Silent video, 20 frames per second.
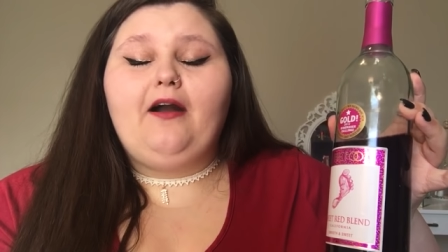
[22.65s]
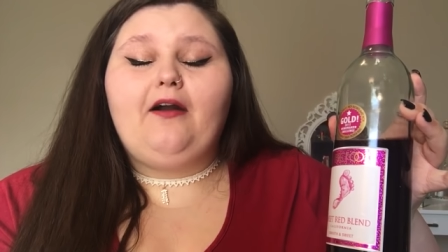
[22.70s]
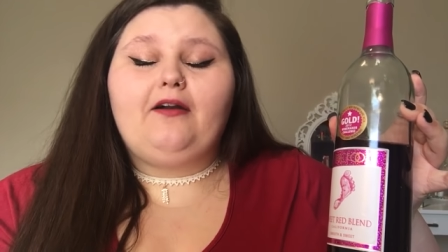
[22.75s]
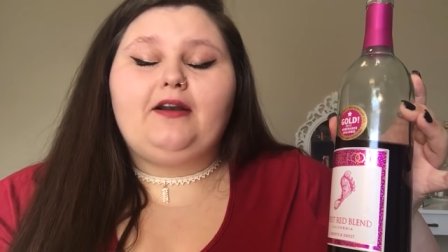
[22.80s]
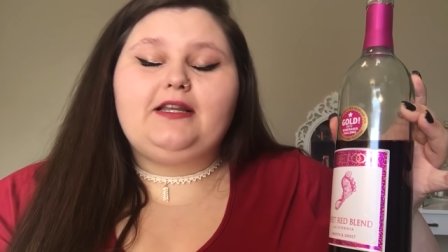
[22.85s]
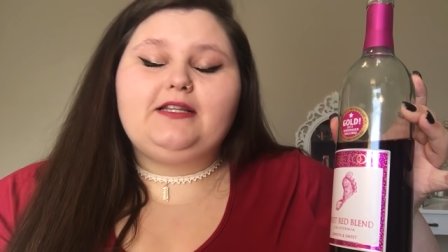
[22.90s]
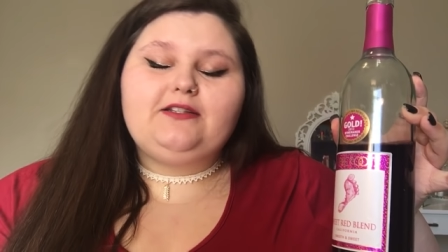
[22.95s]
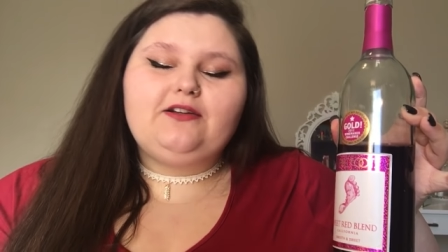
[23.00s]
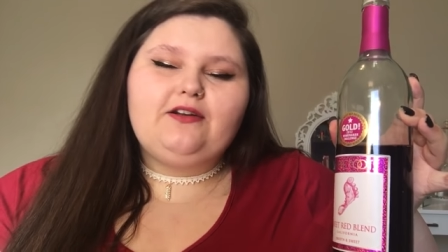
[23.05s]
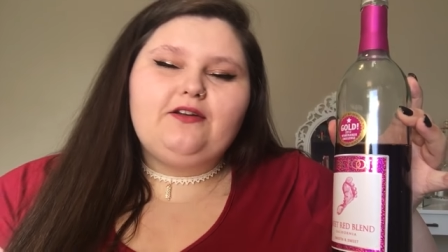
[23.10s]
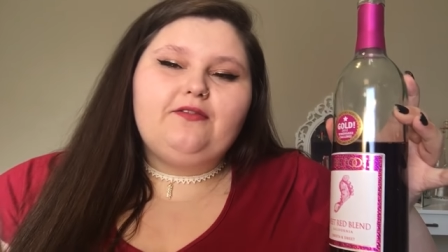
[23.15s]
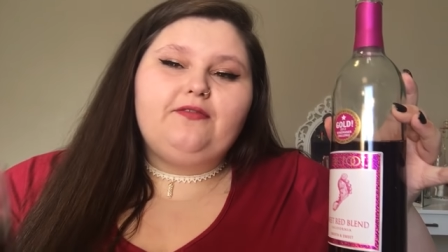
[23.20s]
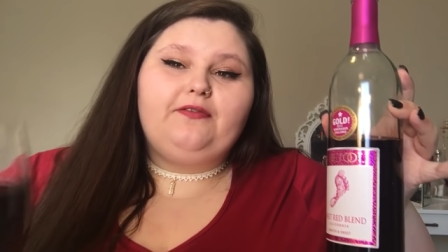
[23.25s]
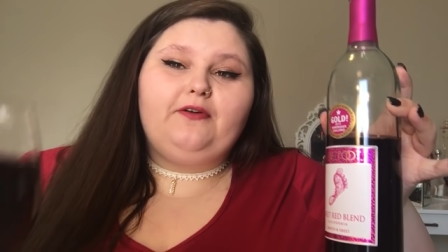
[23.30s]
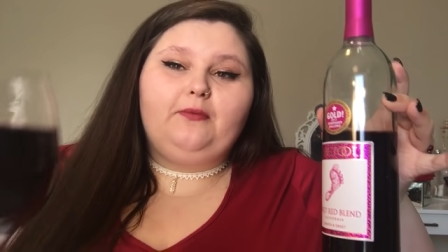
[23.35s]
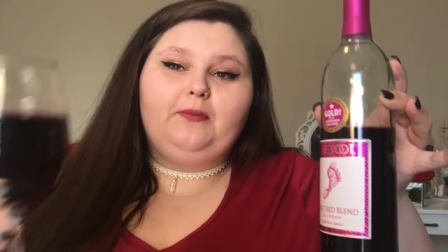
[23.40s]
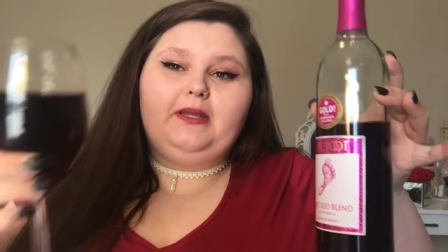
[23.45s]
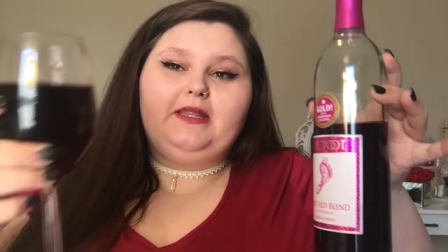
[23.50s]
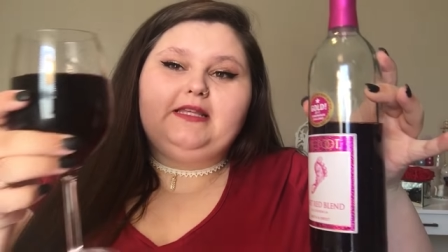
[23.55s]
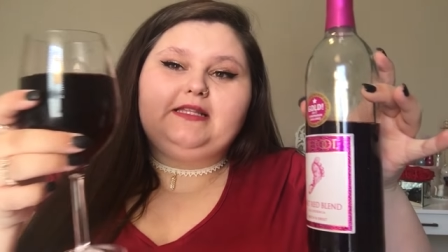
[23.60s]
already started
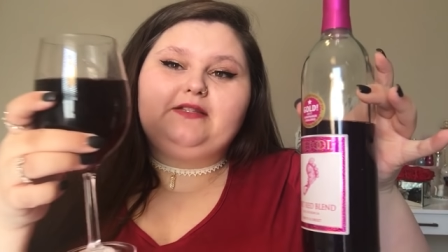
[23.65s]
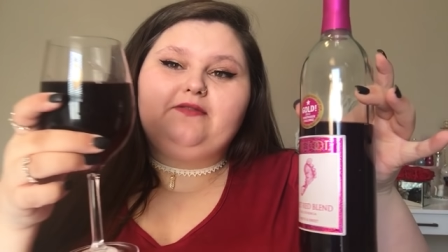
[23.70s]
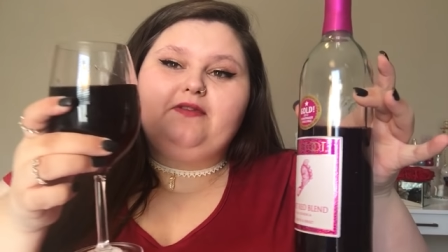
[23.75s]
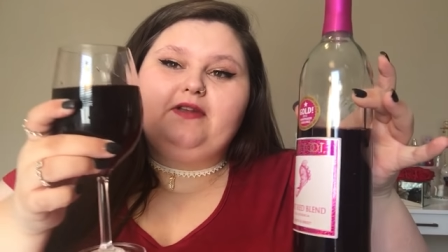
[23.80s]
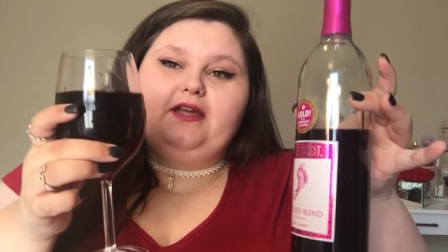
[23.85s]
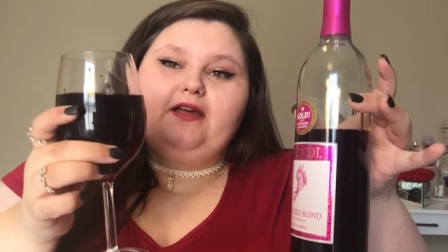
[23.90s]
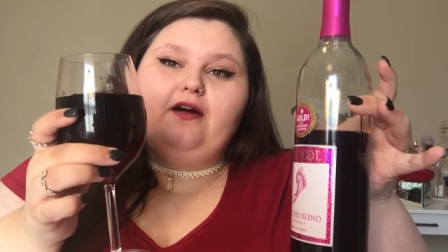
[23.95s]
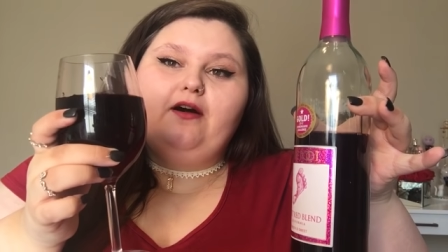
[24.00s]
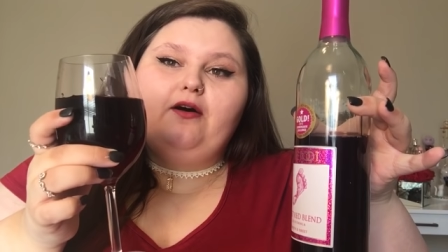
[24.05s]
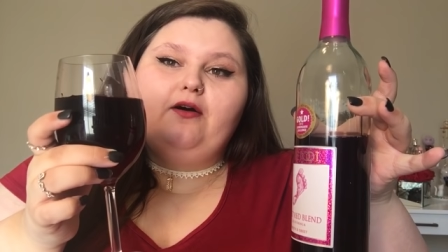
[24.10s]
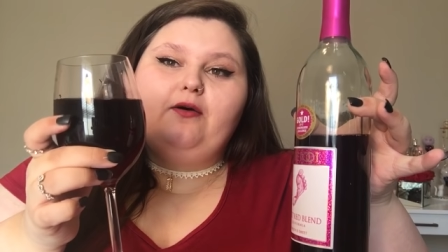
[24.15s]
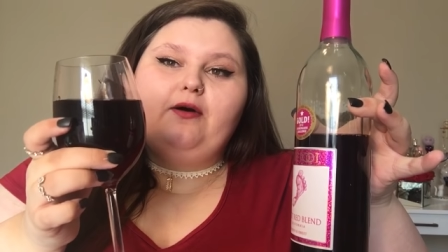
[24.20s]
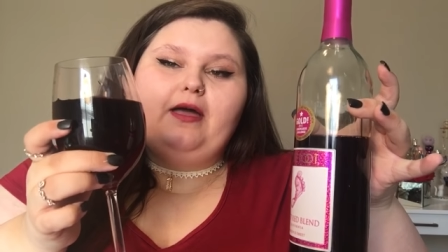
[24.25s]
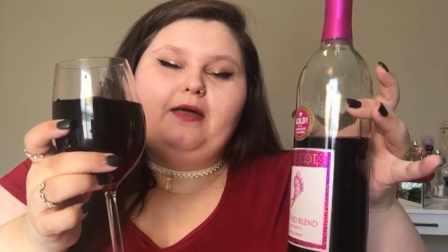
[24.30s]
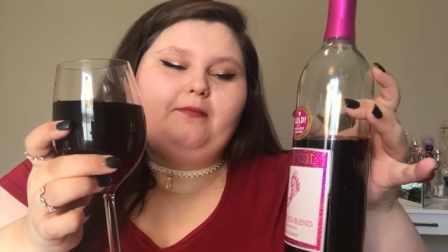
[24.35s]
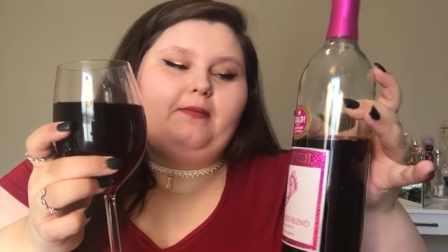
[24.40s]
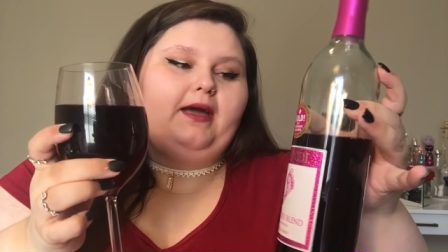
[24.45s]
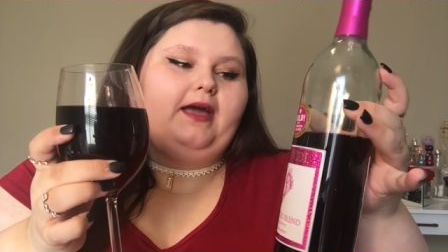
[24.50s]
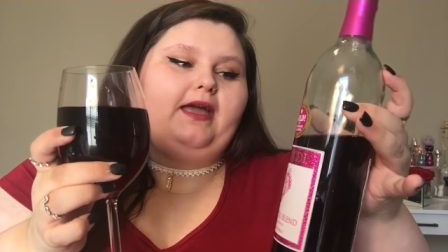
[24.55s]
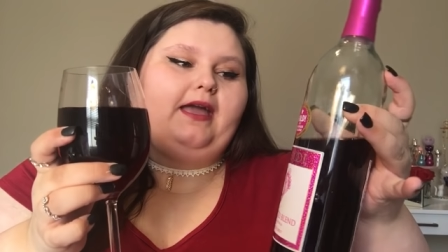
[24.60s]
filming this video
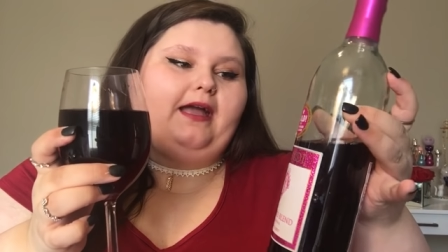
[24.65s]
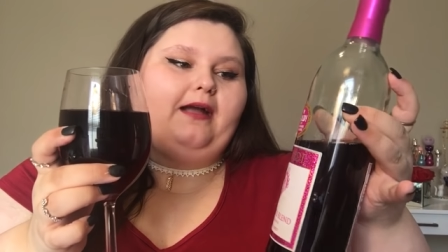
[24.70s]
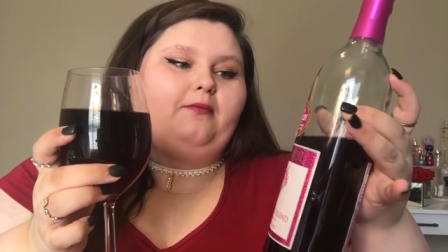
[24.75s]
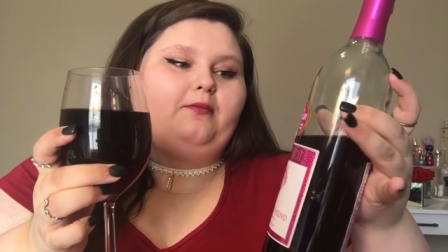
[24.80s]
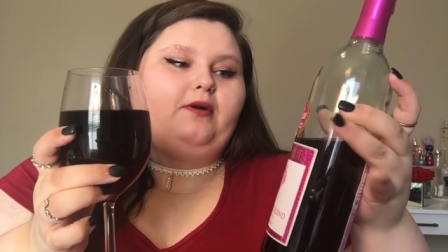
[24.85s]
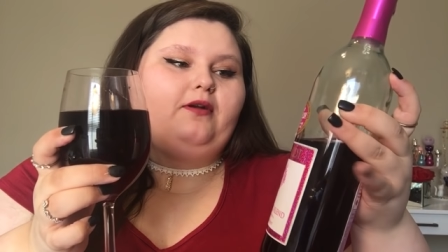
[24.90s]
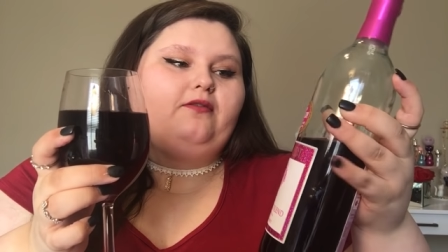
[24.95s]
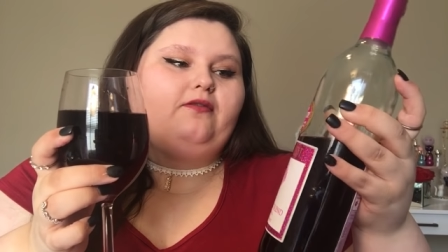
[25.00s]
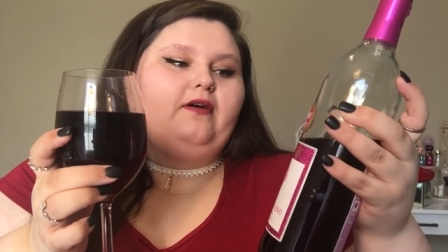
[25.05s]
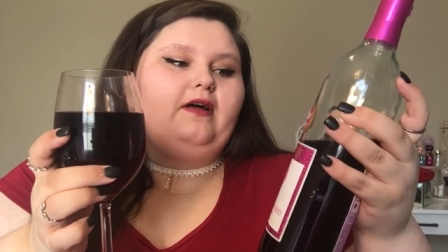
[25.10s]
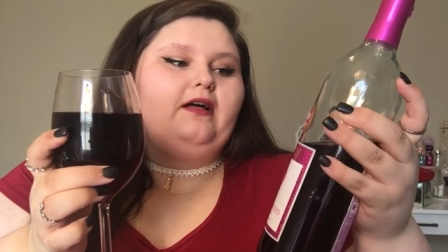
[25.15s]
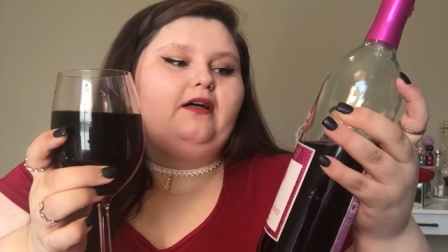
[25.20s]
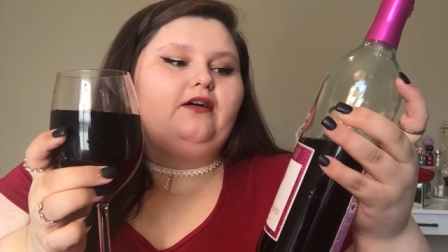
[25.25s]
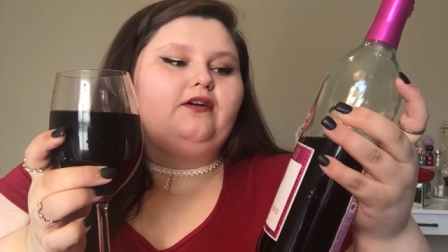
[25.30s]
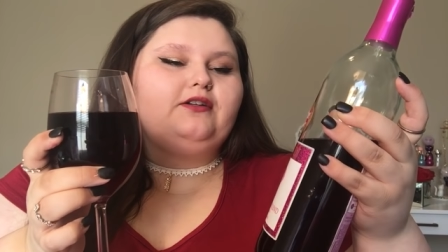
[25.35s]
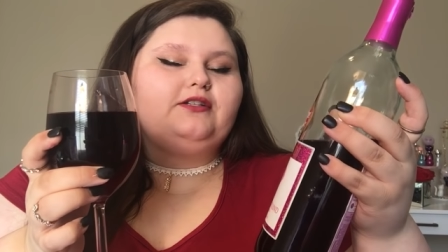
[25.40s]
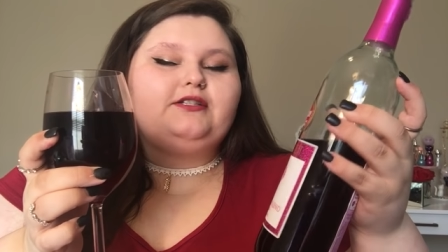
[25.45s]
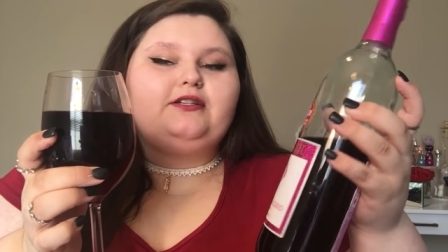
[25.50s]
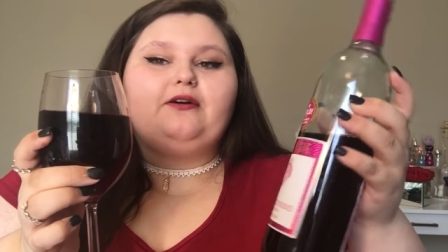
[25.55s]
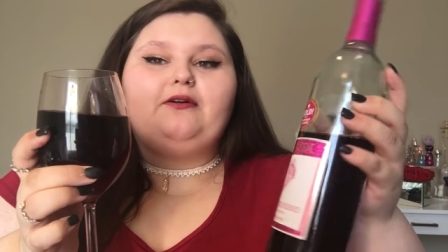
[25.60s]
and my camera
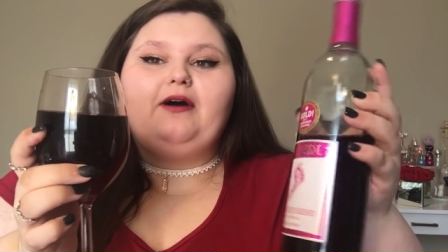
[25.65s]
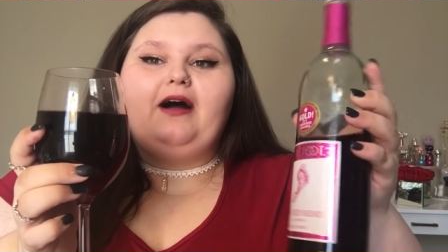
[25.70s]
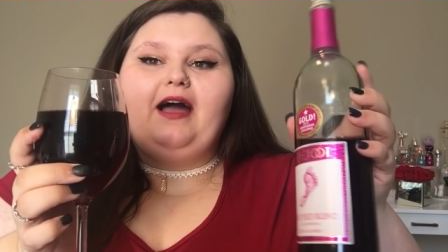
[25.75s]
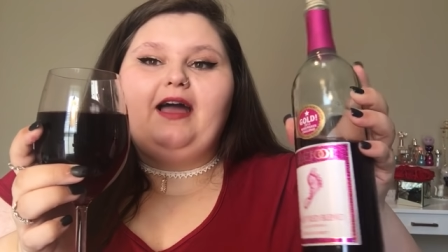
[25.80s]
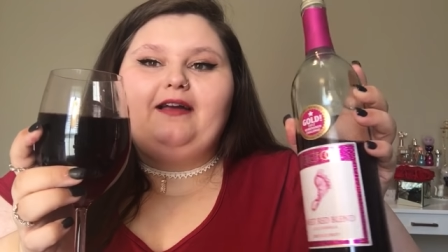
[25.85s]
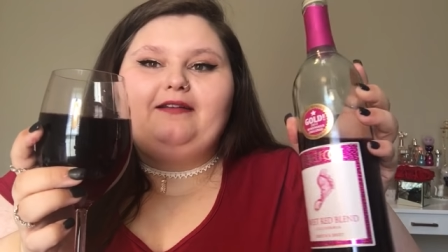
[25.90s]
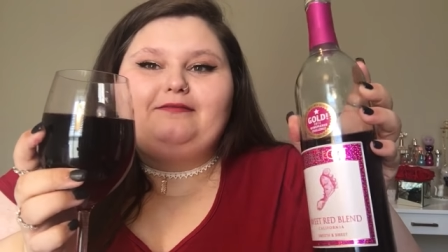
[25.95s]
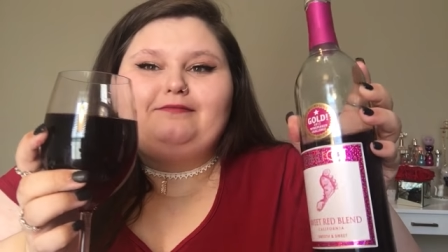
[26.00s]
fell, so I